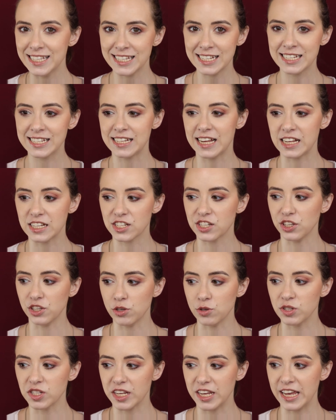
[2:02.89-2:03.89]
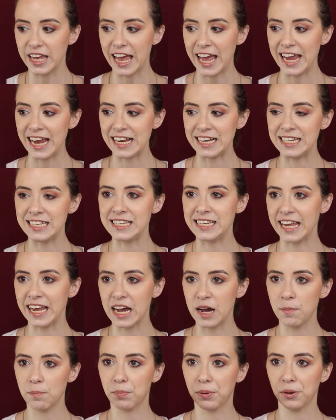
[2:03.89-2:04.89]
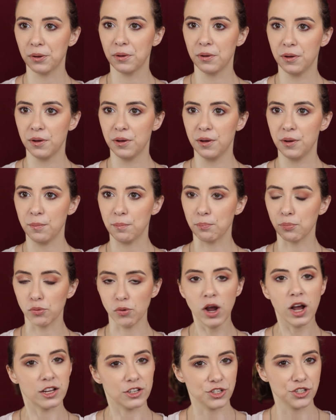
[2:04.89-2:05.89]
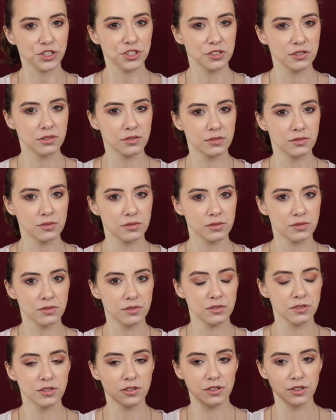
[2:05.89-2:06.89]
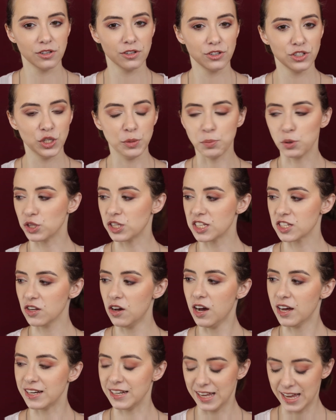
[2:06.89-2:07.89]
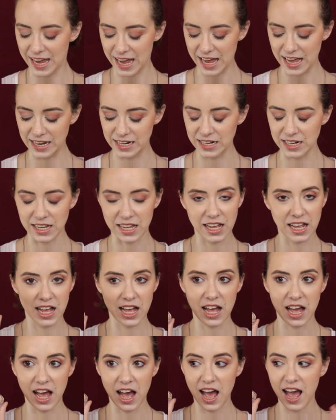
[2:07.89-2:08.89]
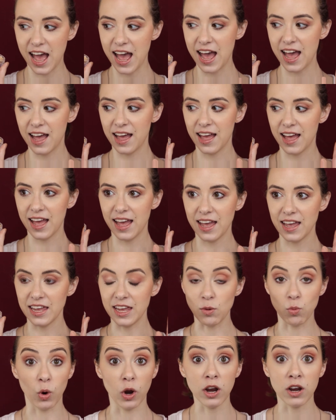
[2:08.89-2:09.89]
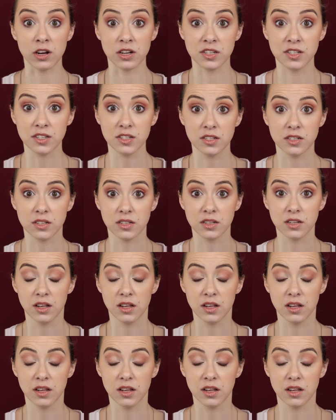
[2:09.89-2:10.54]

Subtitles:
success using a damp brush to put this on. And it works.